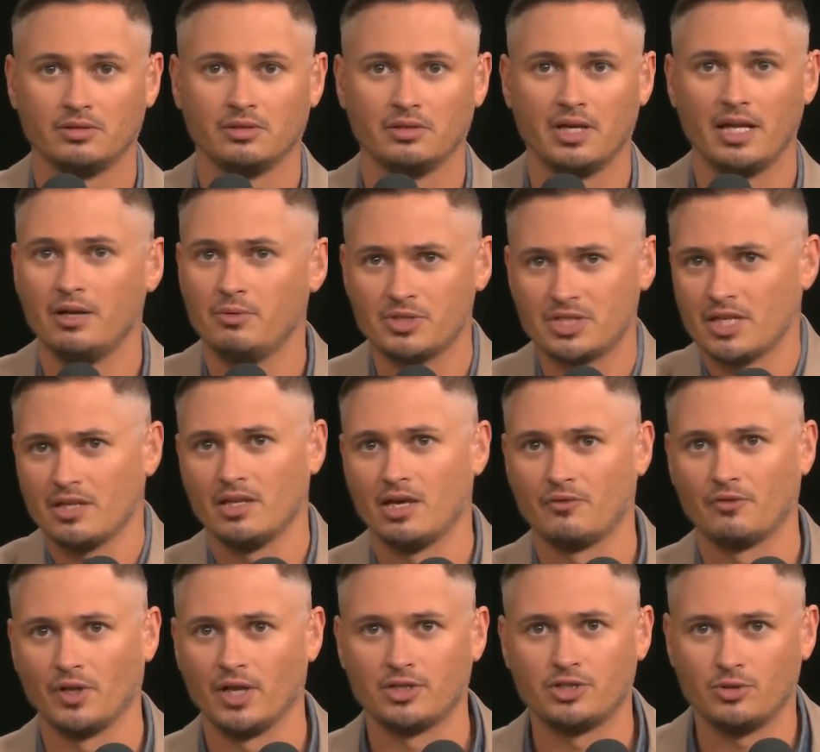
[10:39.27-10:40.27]
And he was sitting there
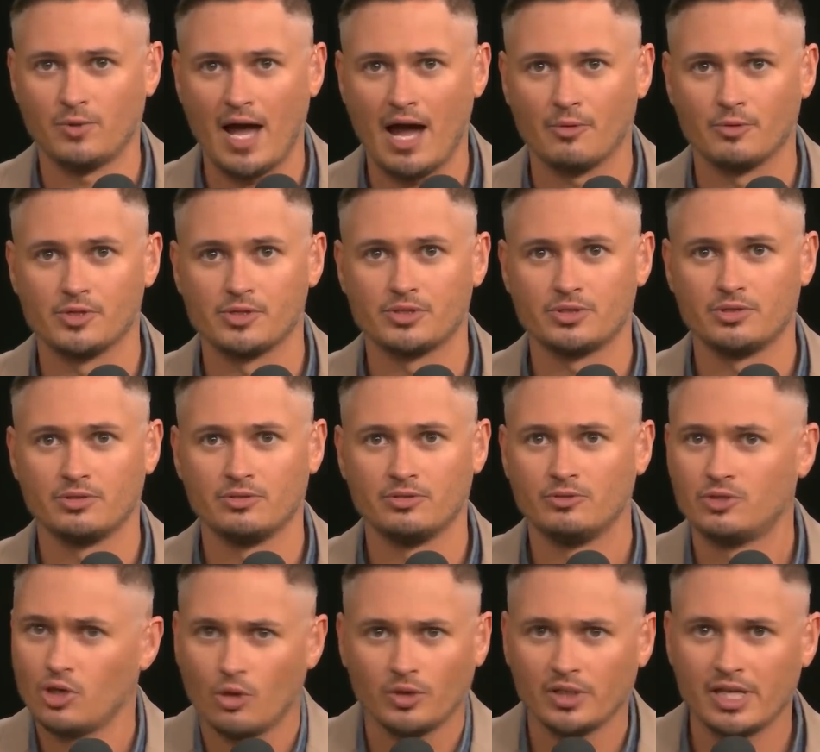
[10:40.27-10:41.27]
for like two hours,
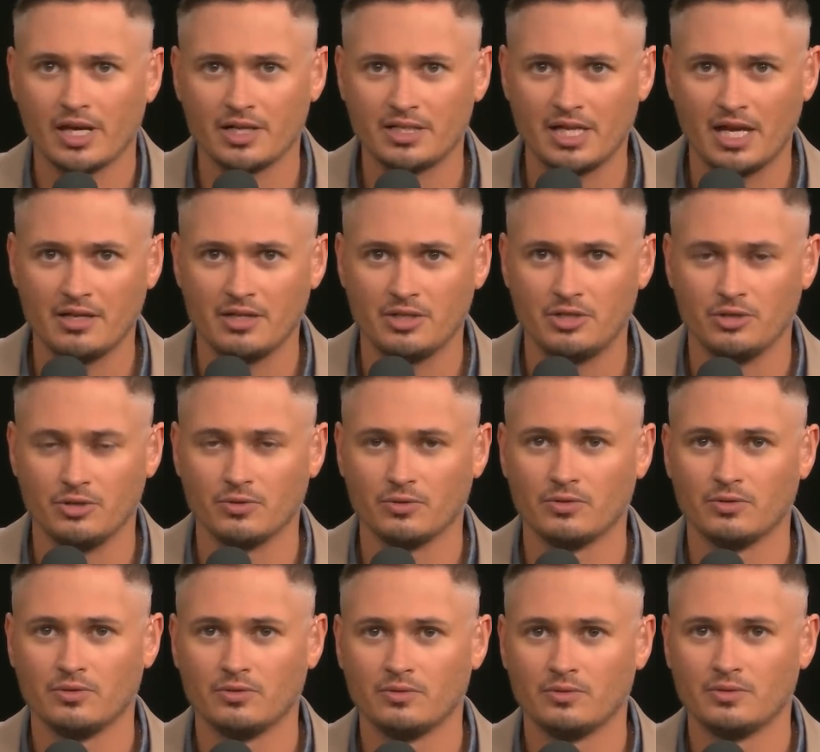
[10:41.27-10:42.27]
totally unattended to,
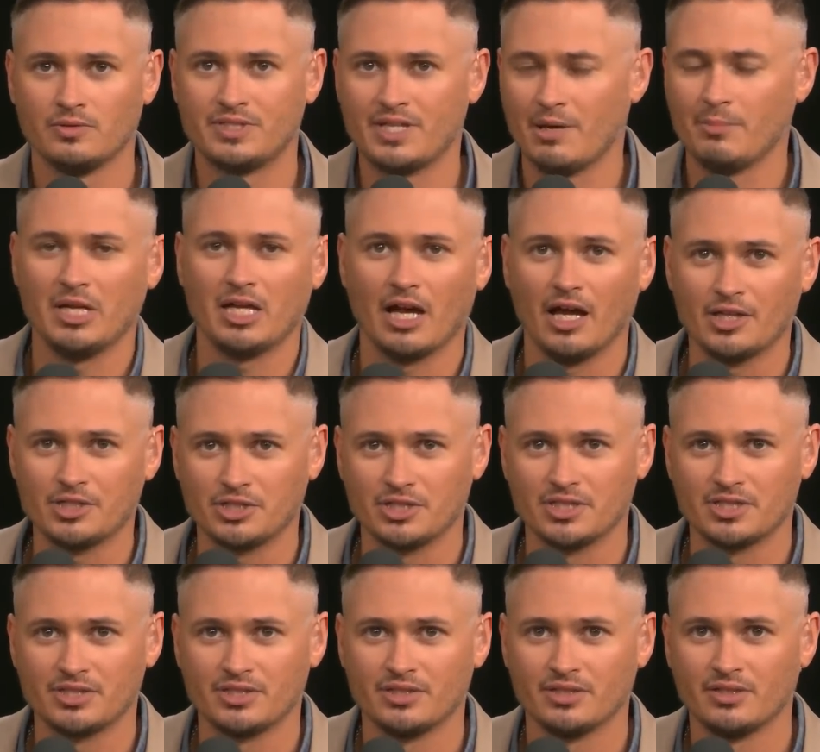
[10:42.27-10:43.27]
semi
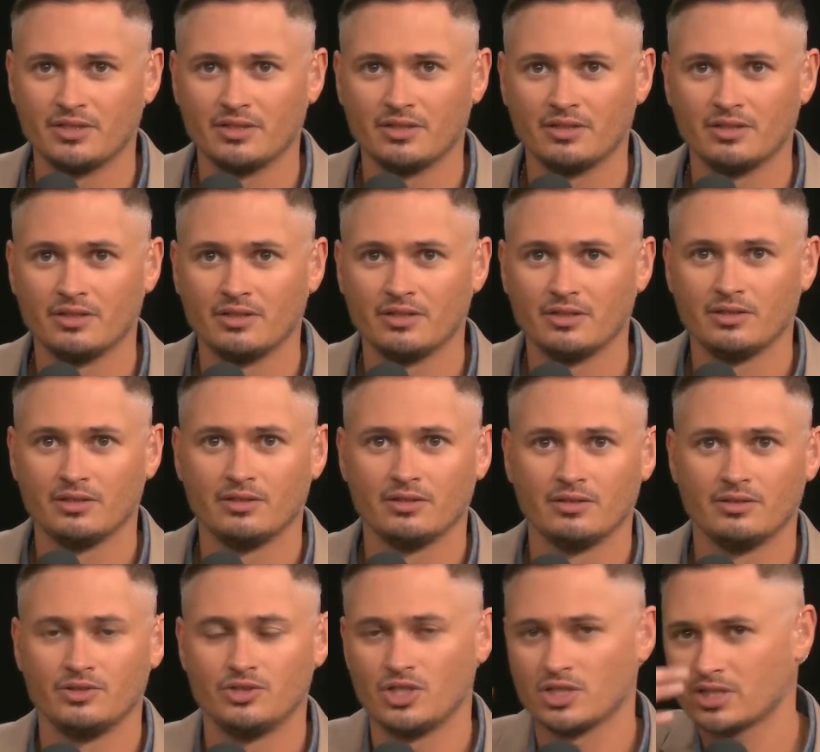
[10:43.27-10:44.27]
conscious,
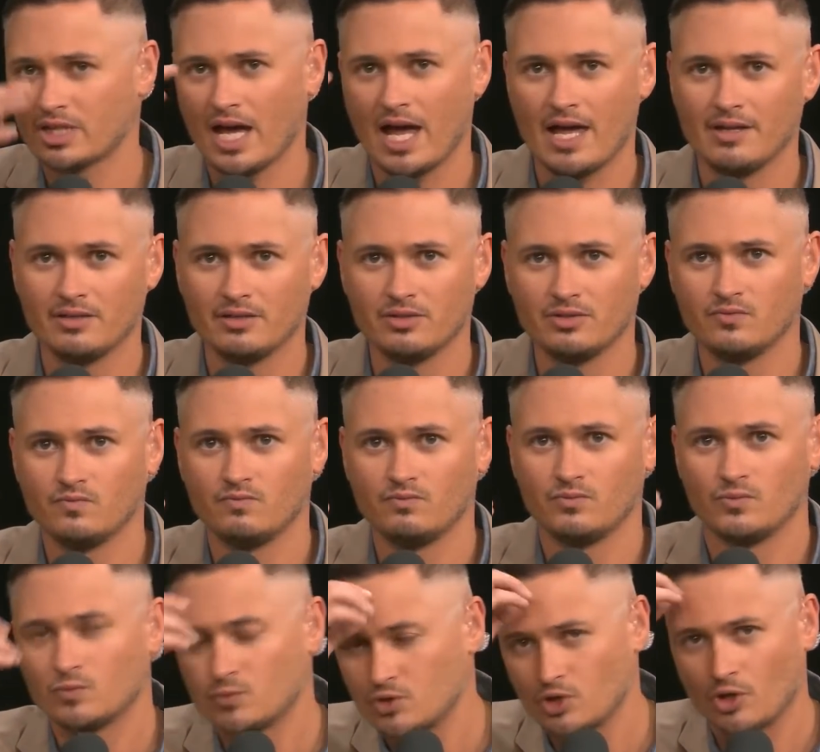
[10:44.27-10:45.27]
just got
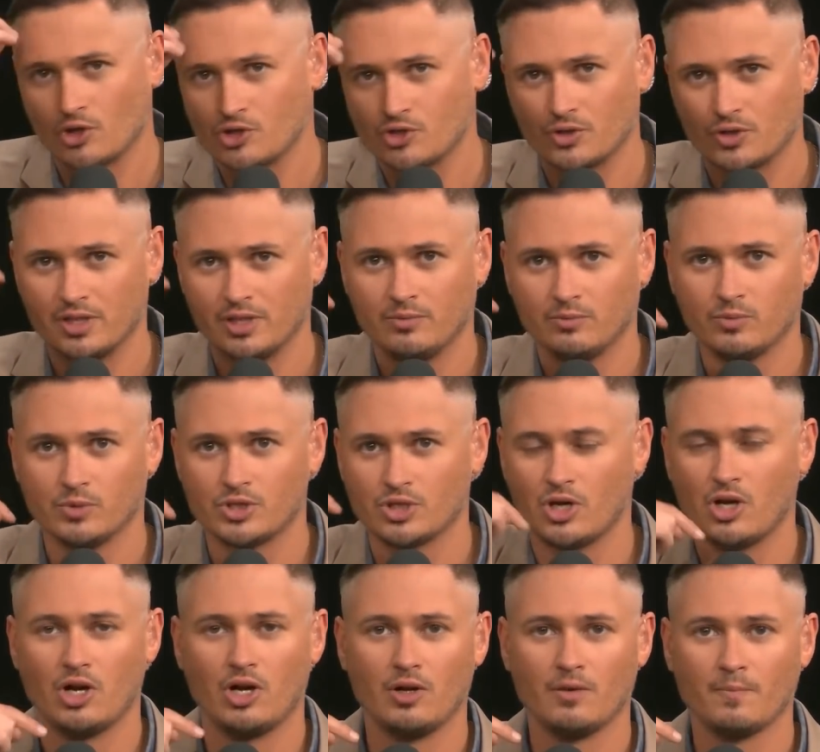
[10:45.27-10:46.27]
surgery, was
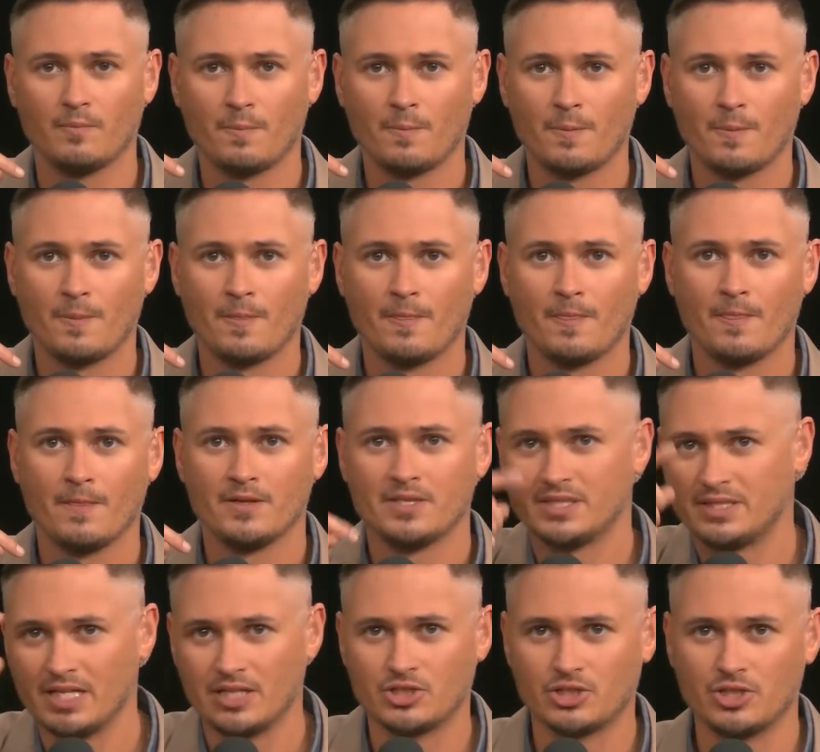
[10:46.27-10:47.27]
all
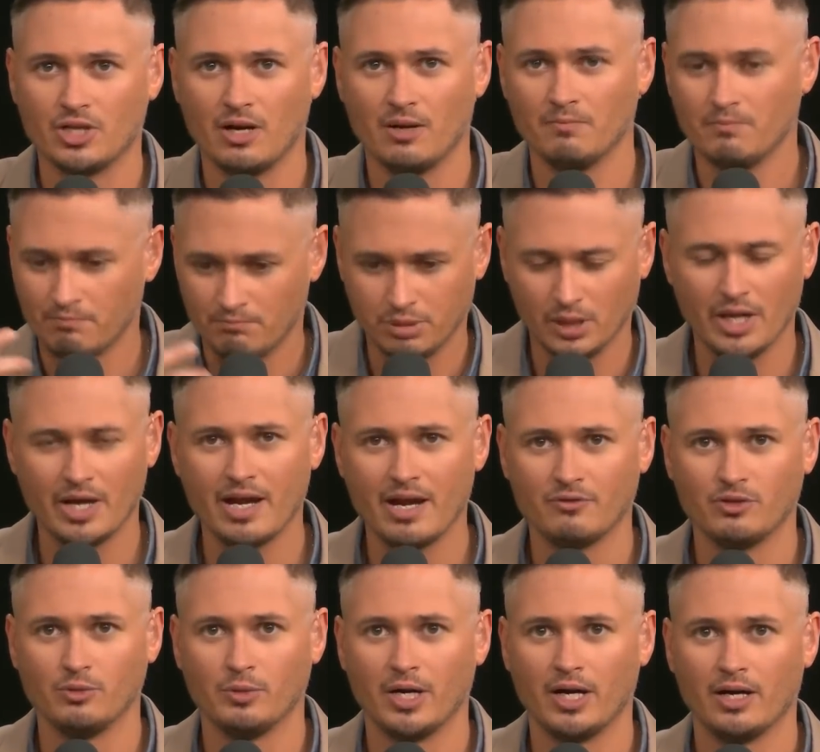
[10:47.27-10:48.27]
stitched up, blood
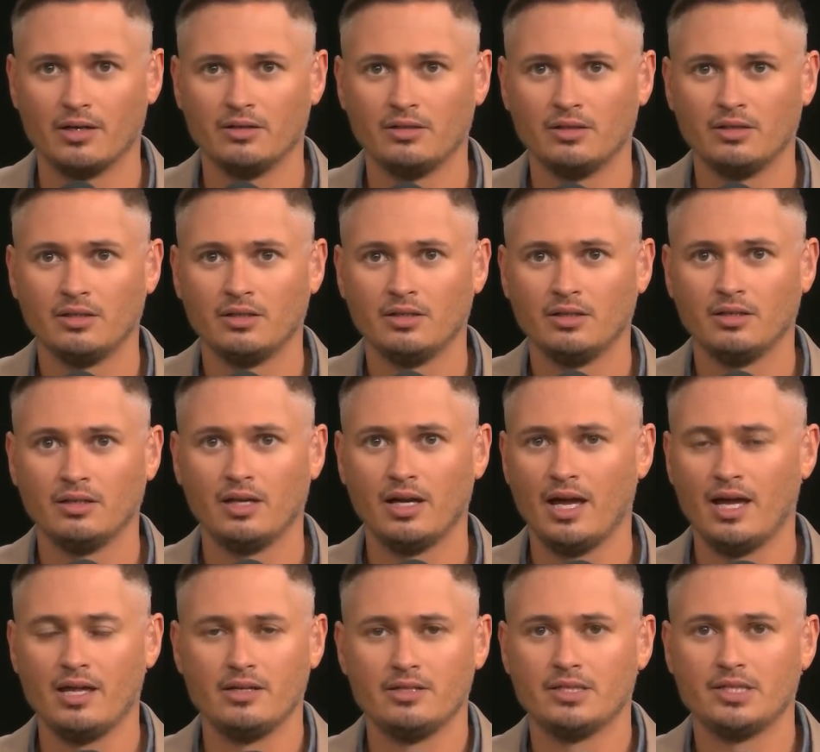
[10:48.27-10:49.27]
everywhere,
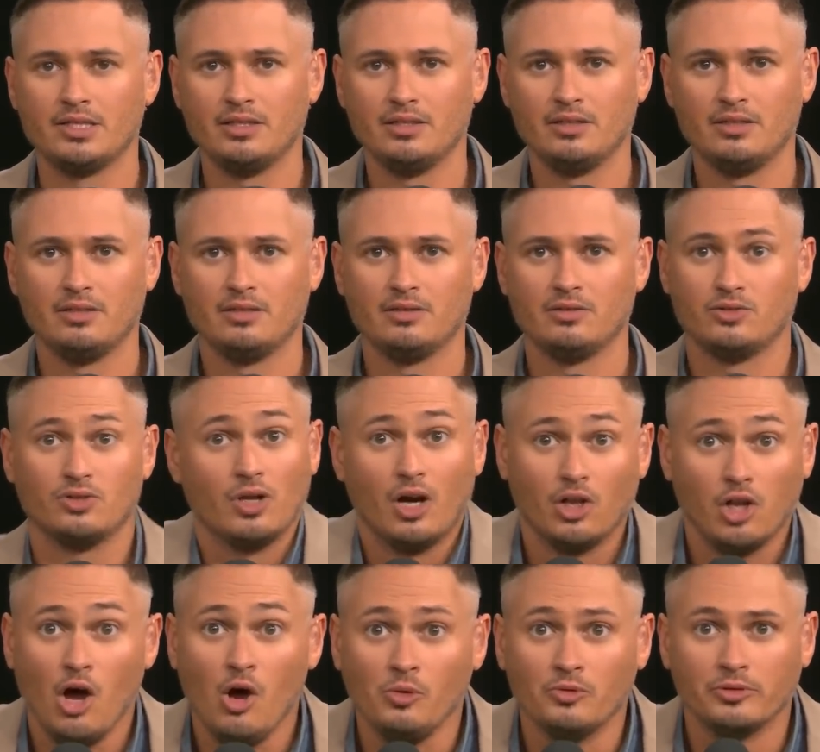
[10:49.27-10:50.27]
and
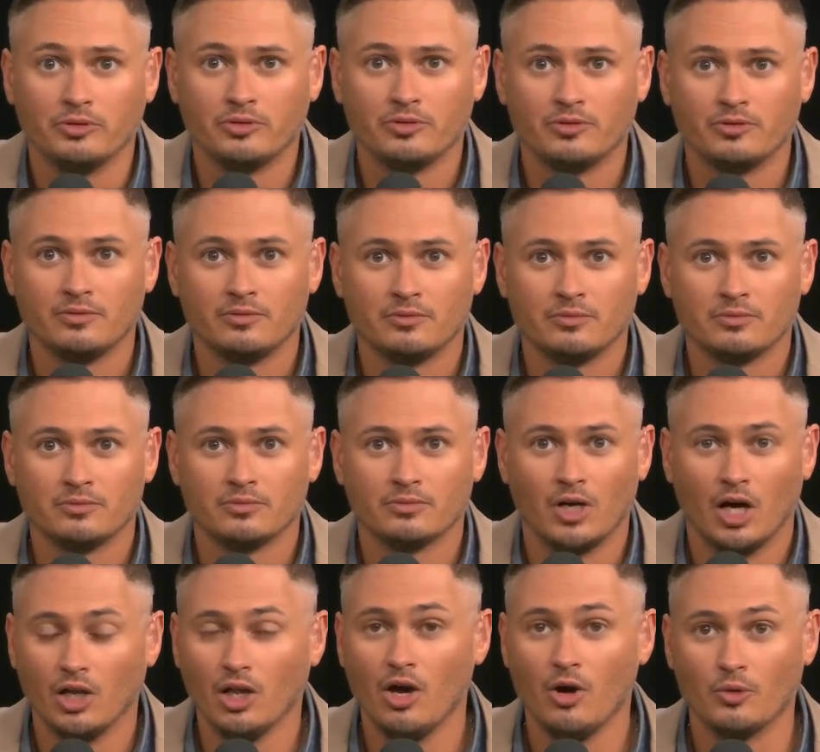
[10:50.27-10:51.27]
alone.
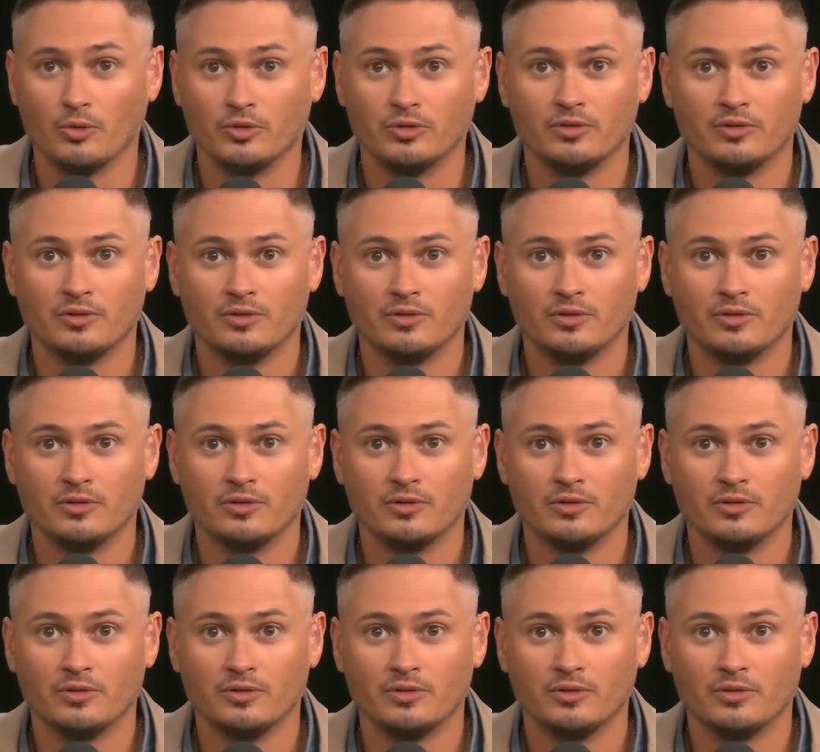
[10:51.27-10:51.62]
Alone.